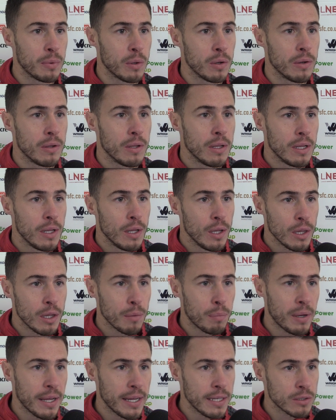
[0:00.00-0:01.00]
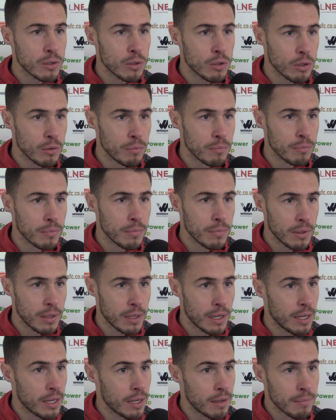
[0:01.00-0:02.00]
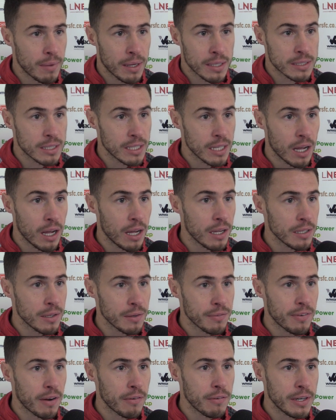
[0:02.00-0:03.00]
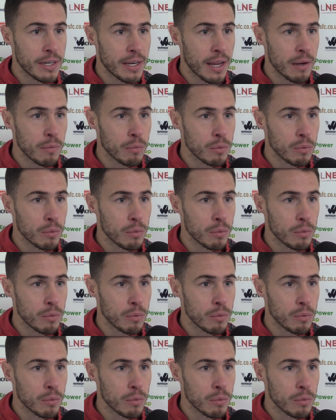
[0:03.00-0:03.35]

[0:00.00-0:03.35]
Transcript: but the players will come as they are every day.